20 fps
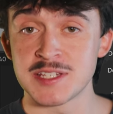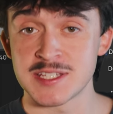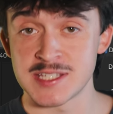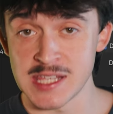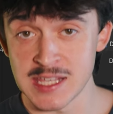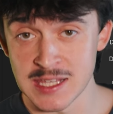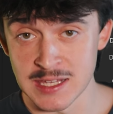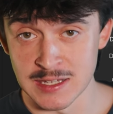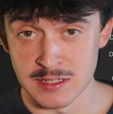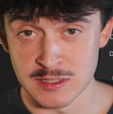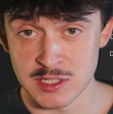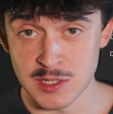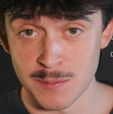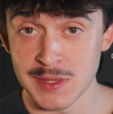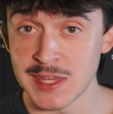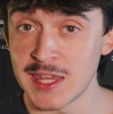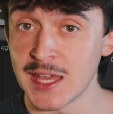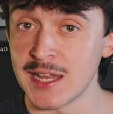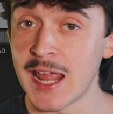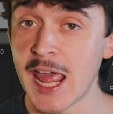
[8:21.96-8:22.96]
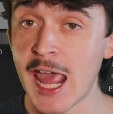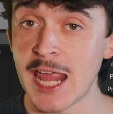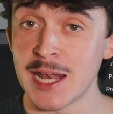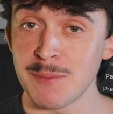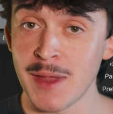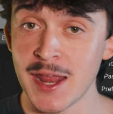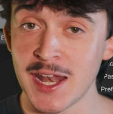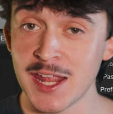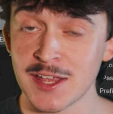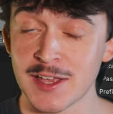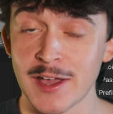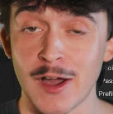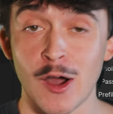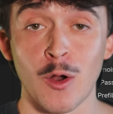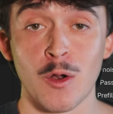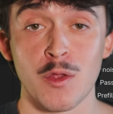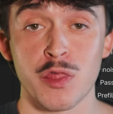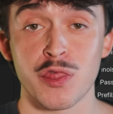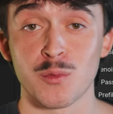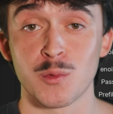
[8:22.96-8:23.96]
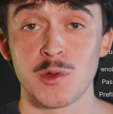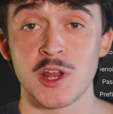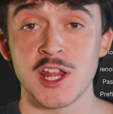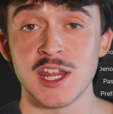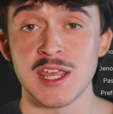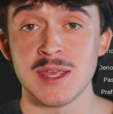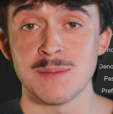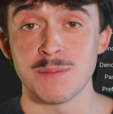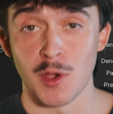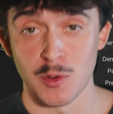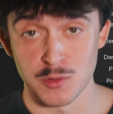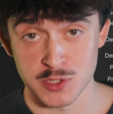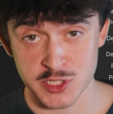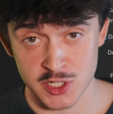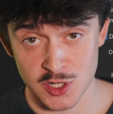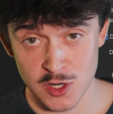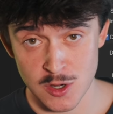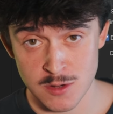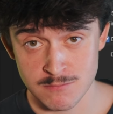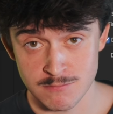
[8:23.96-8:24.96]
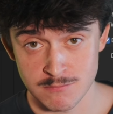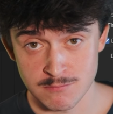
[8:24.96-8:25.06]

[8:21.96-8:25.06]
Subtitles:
scene to begin animating our 3D poster.